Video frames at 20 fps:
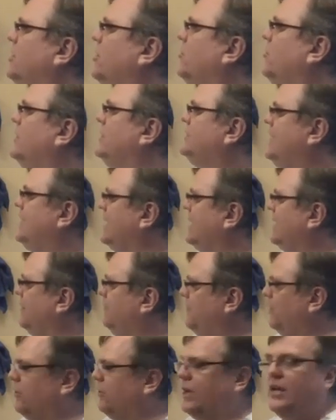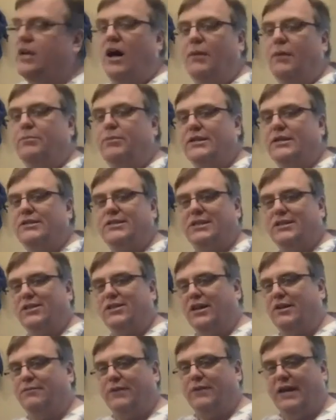take a very complex thing. Like if
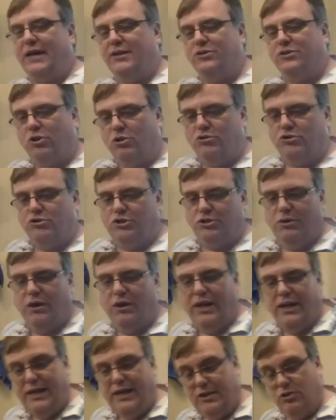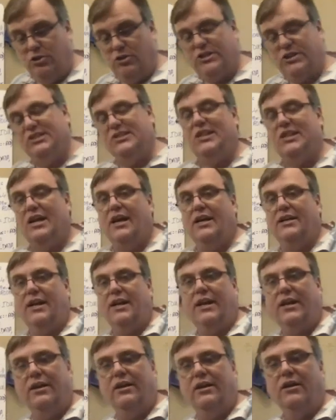I had told you, hey, look, design a
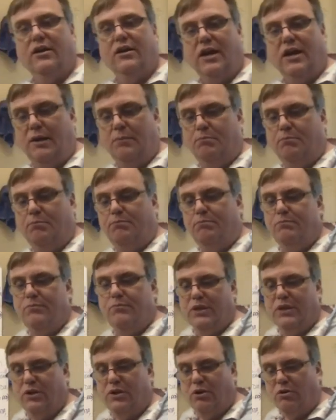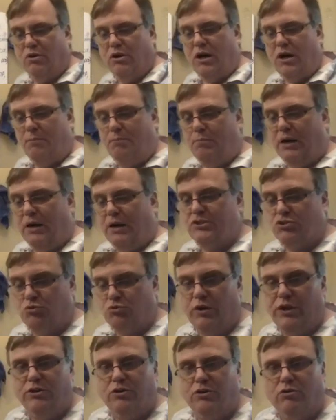bus
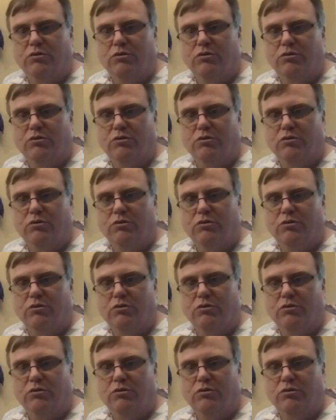reader